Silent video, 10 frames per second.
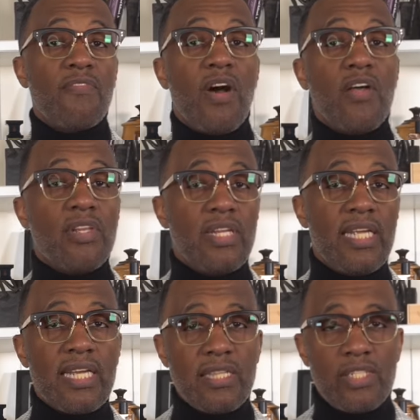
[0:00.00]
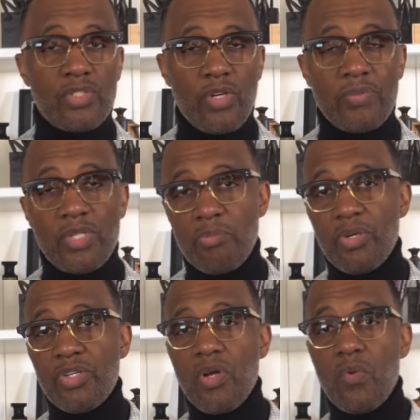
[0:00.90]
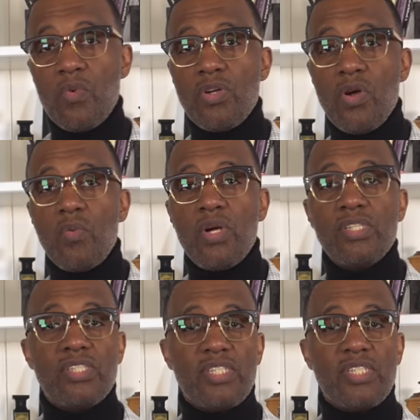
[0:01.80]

Follow the link in the description and book your one-on-one